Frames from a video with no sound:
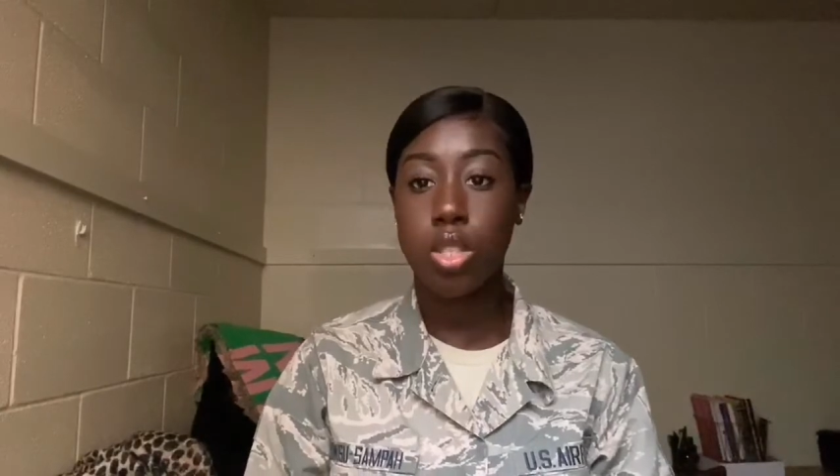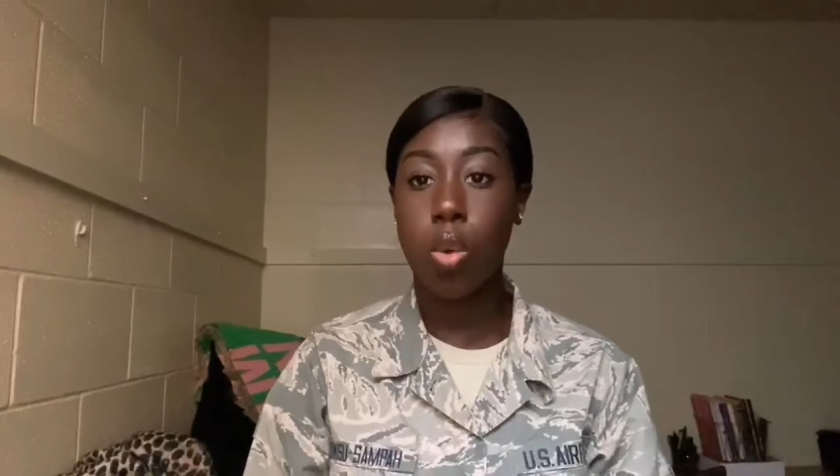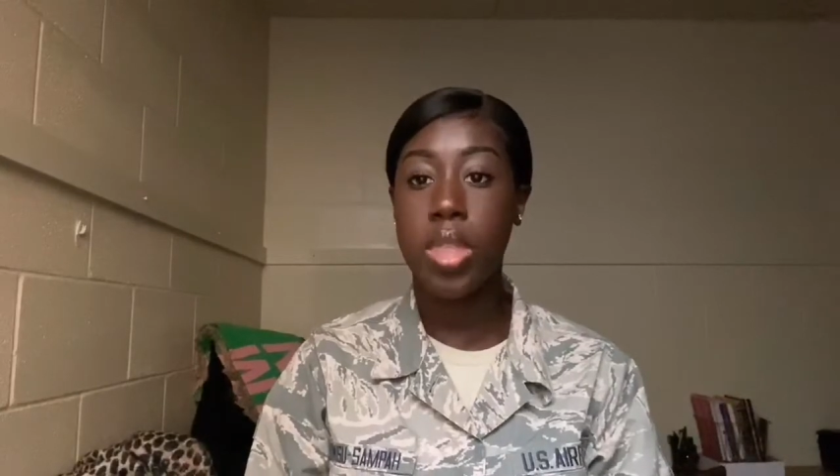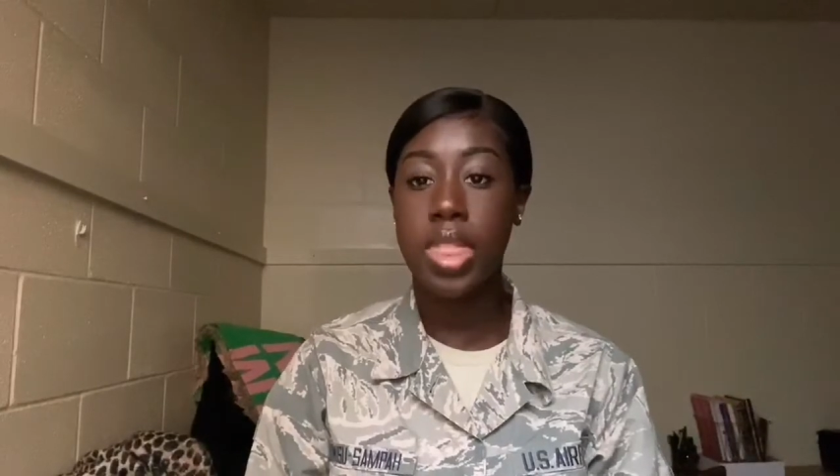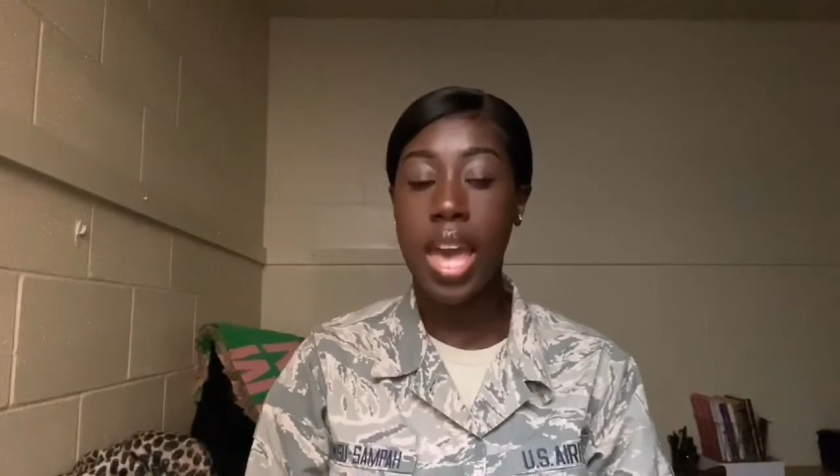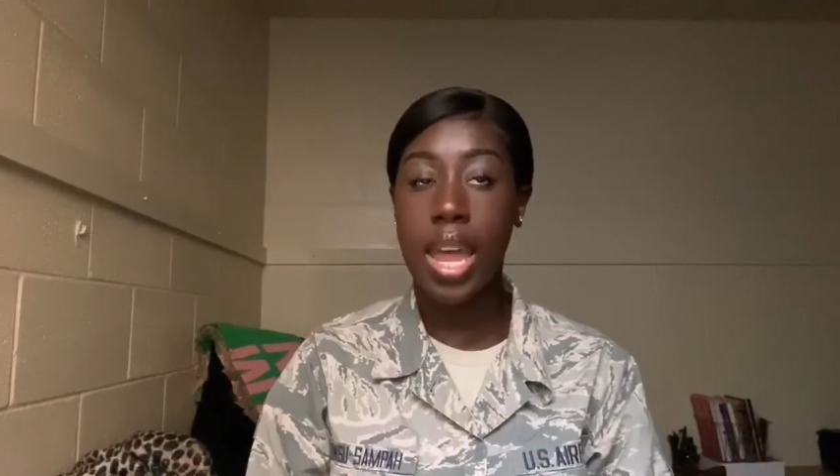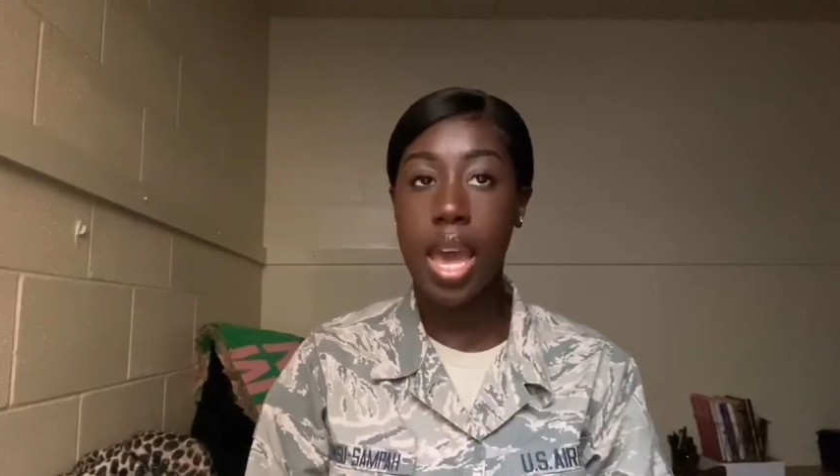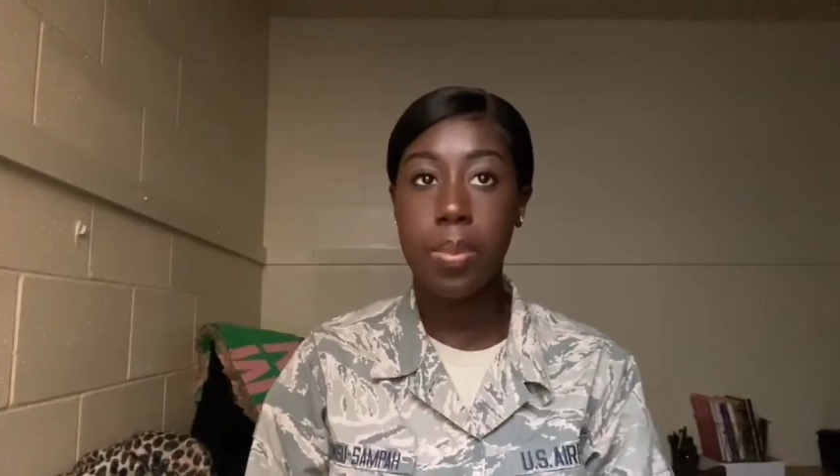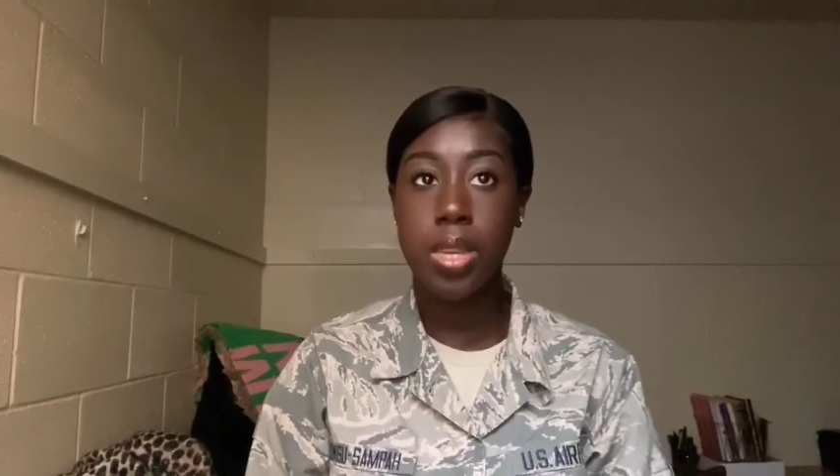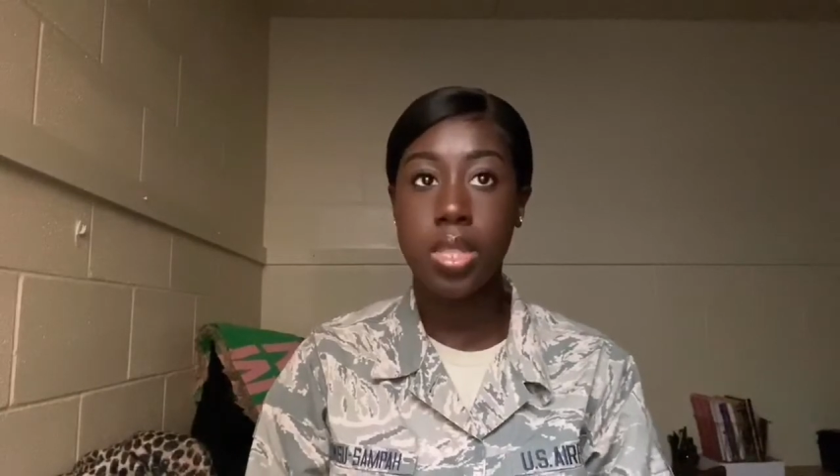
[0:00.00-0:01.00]
So when that
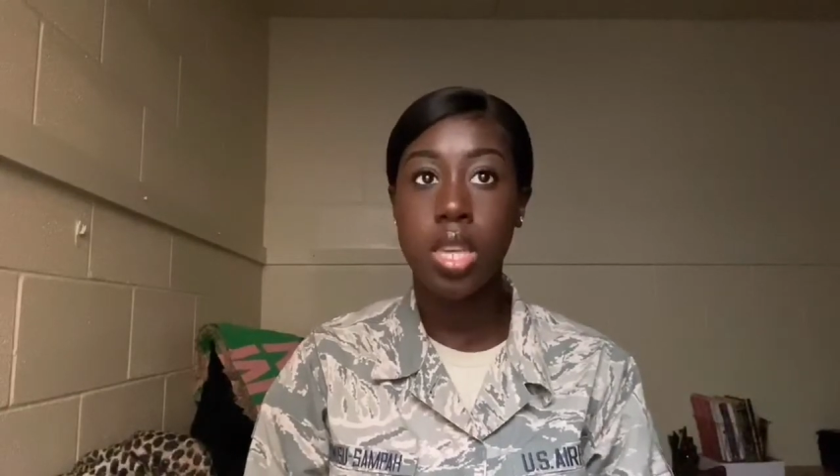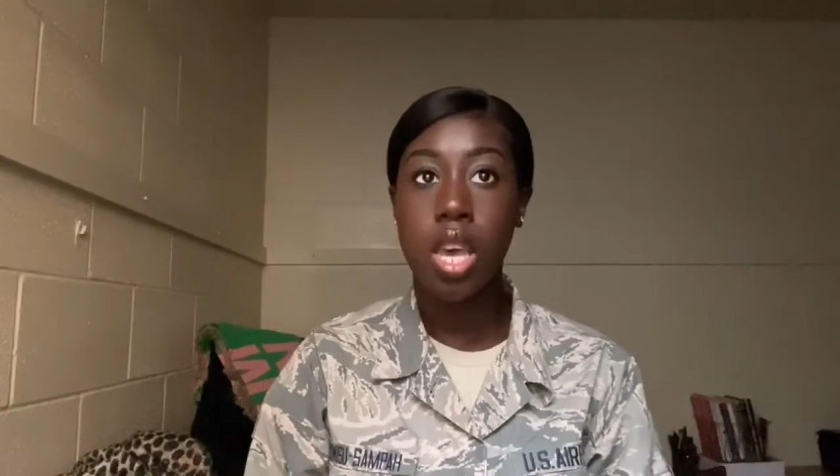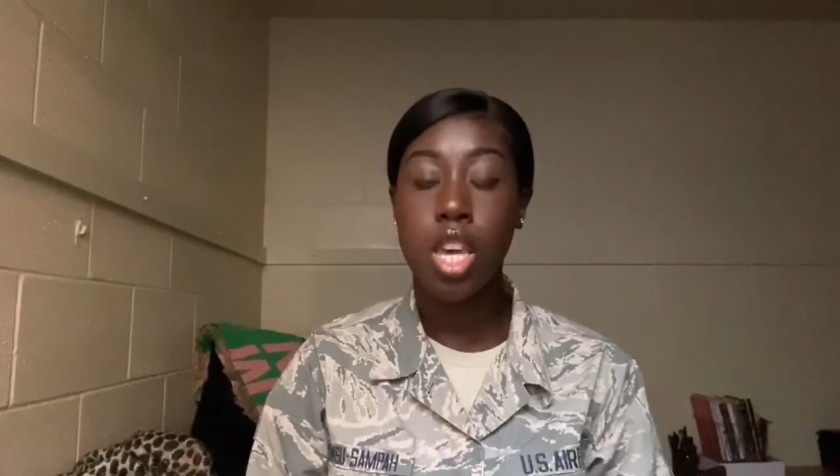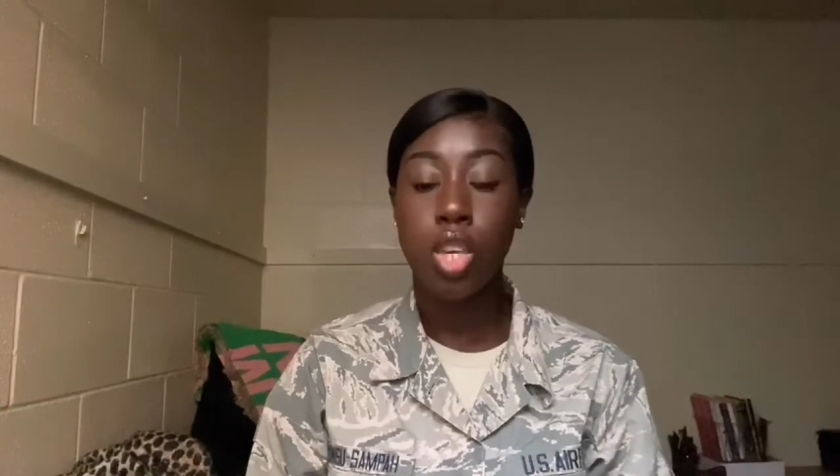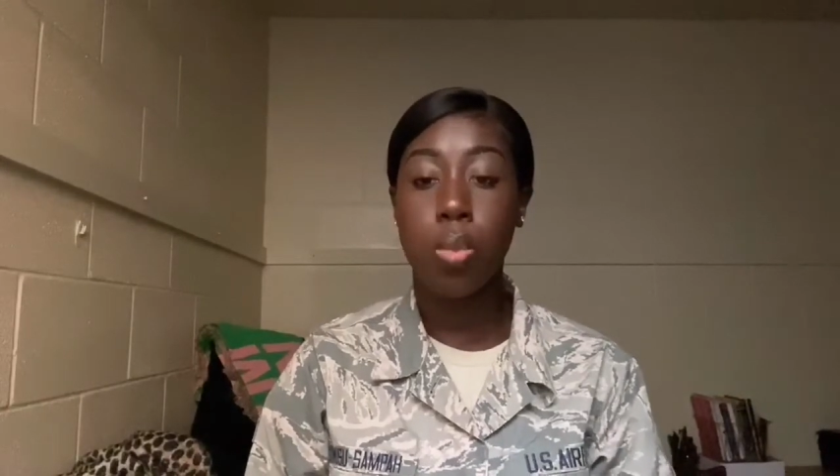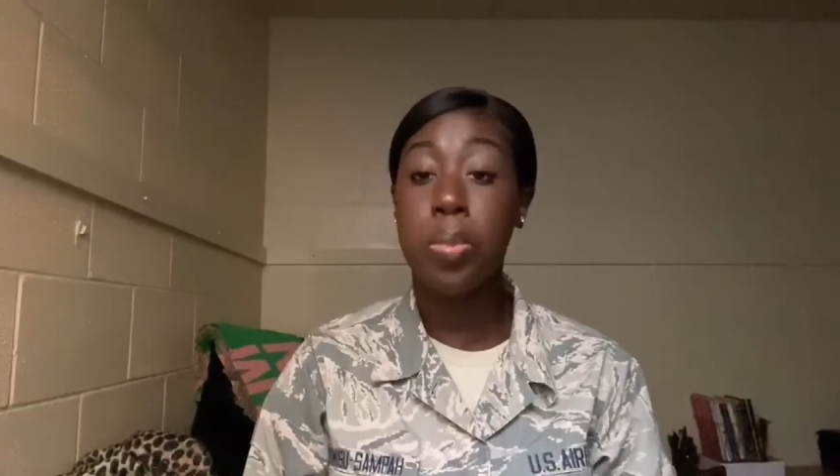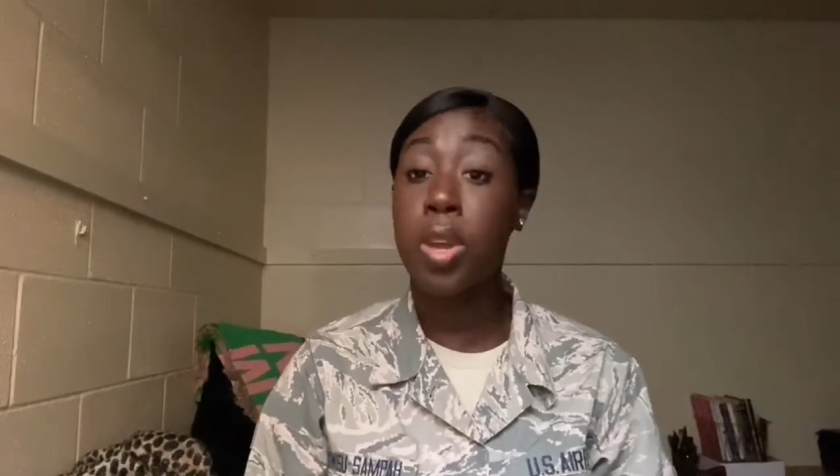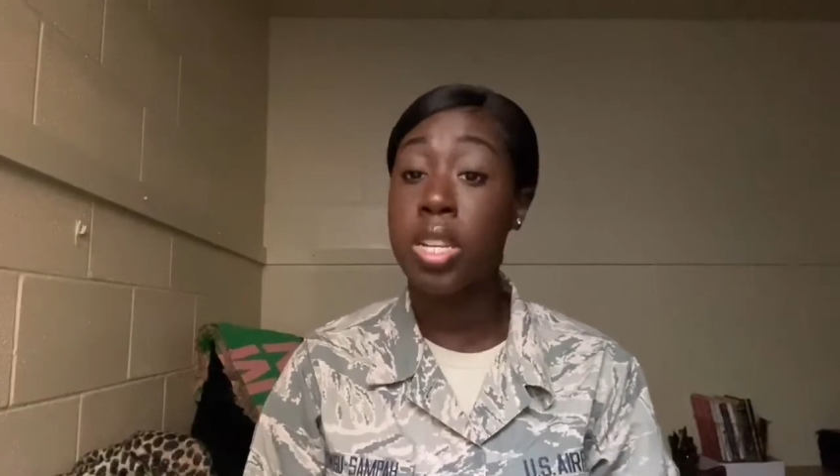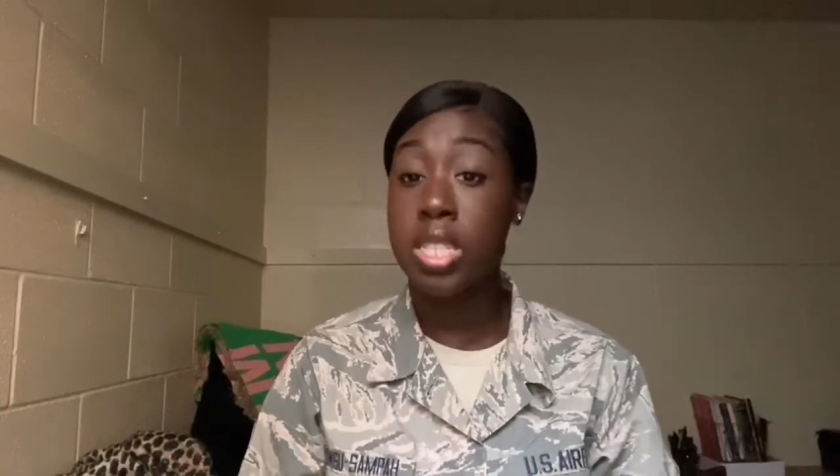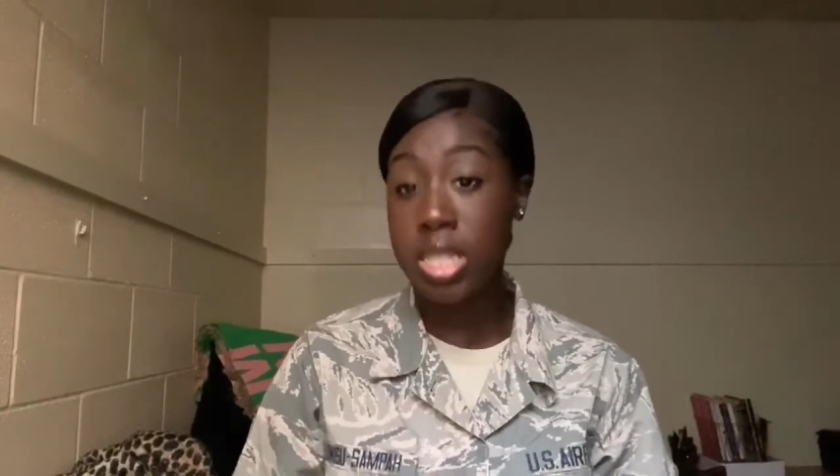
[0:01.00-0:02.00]
happens, you'll be put
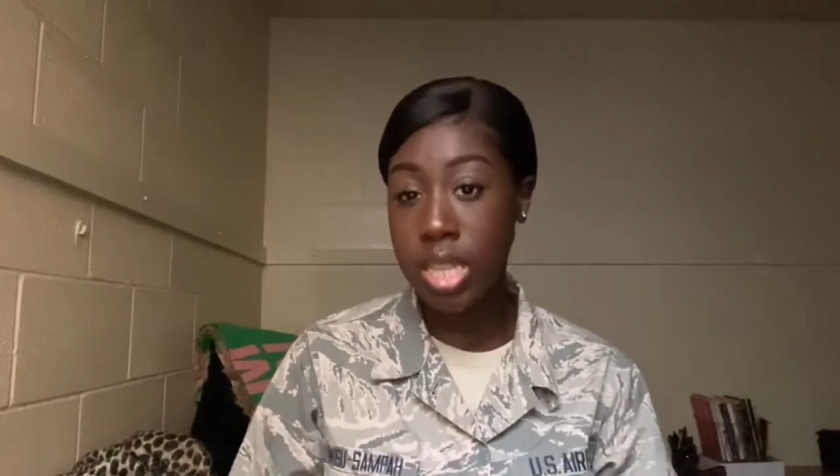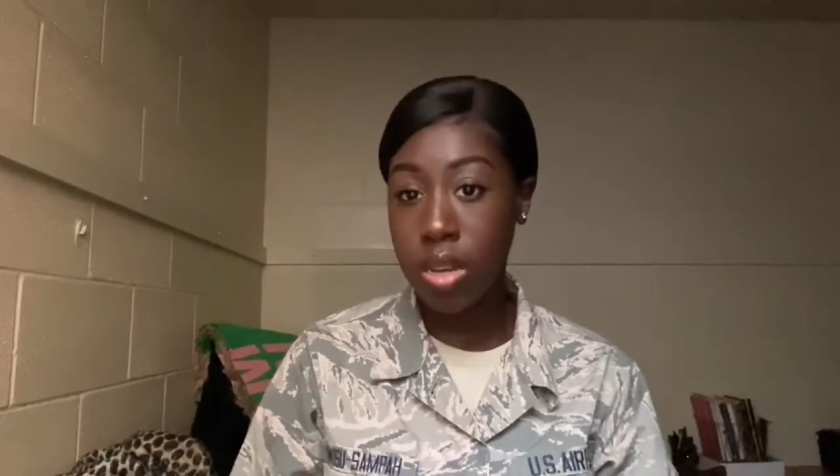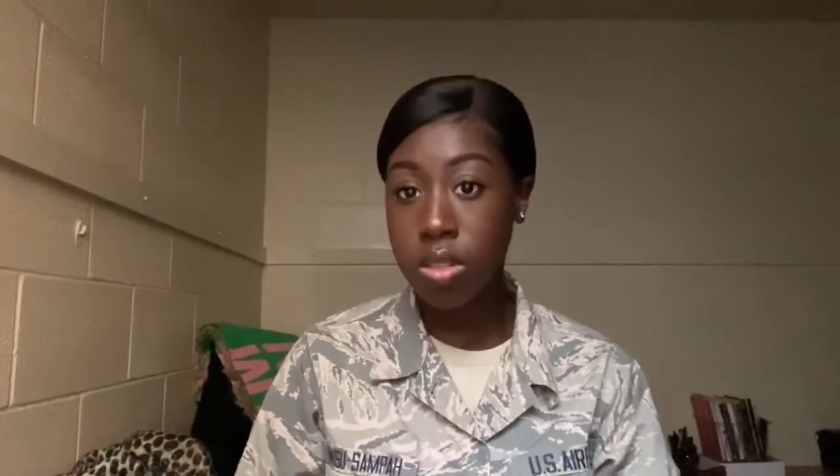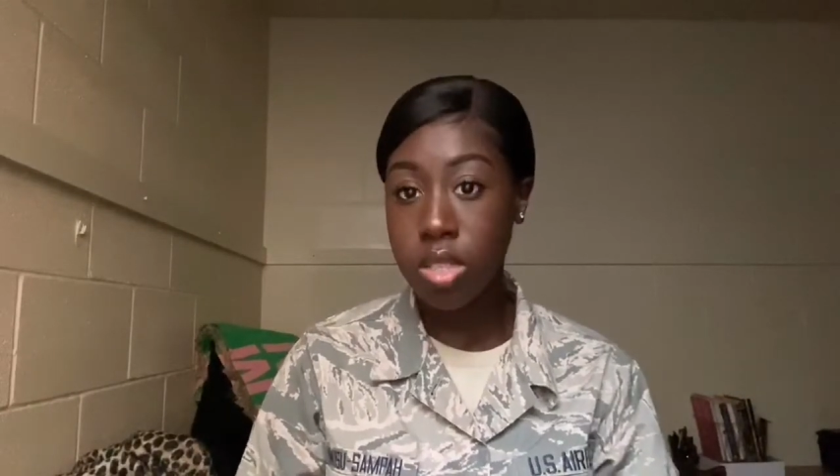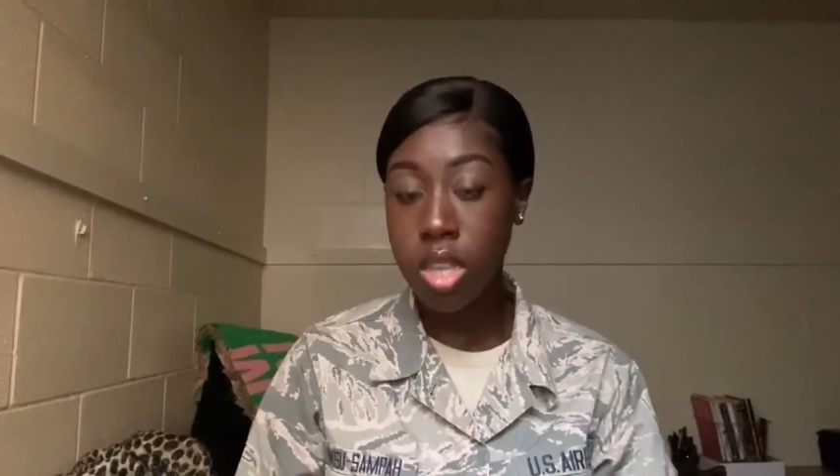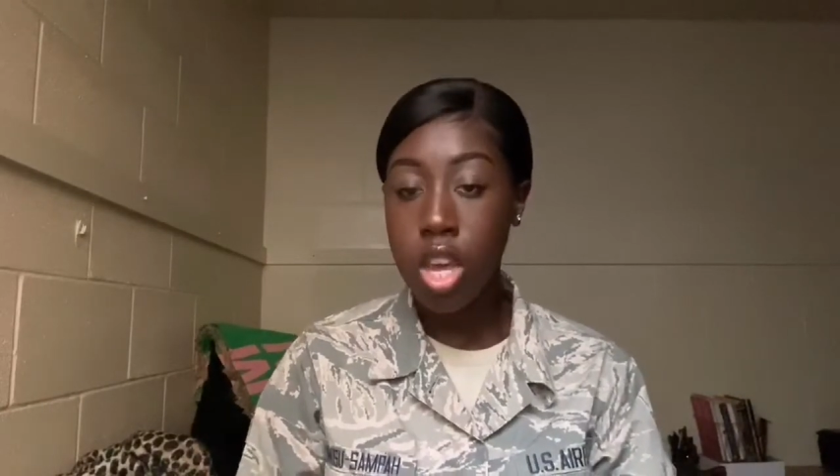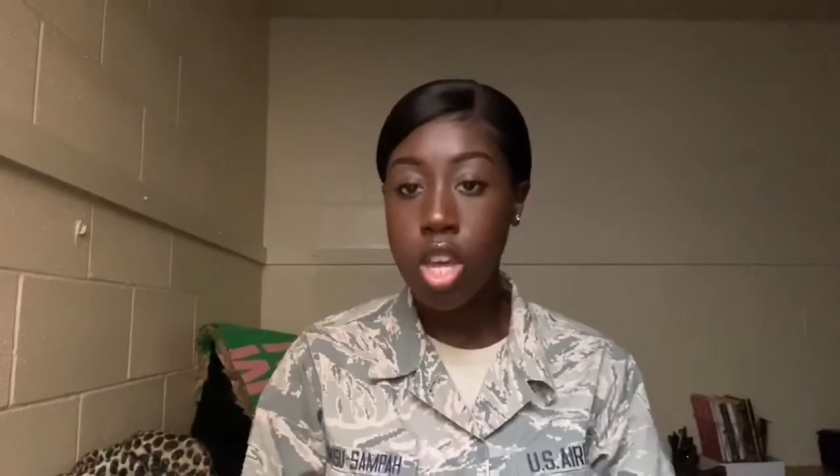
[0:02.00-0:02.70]
on details.